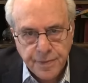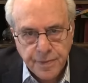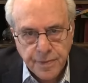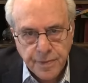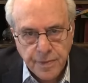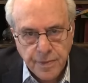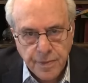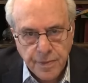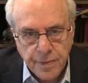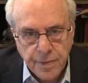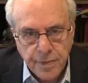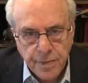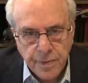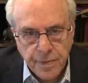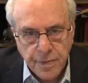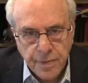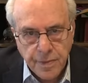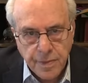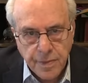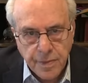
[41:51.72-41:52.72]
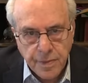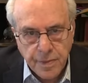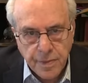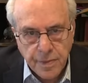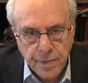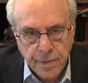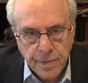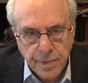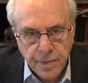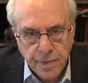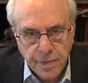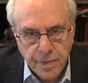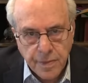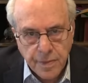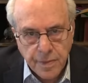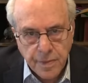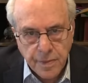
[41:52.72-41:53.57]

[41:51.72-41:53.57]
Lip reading: Nobody speaks.